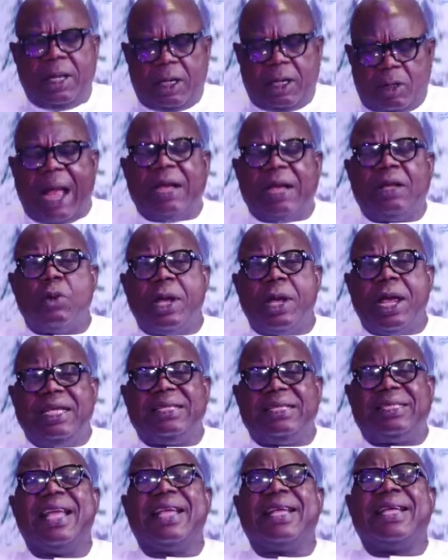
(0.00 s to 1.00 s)
they are doing
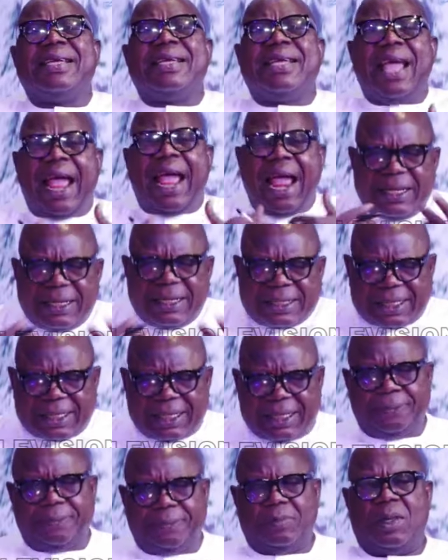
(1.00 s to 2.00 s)
this
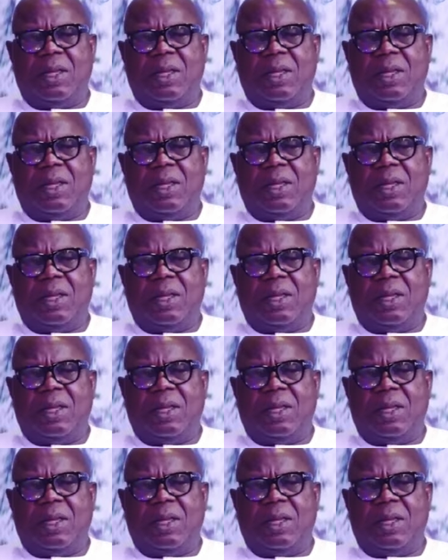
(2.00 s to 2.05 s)
against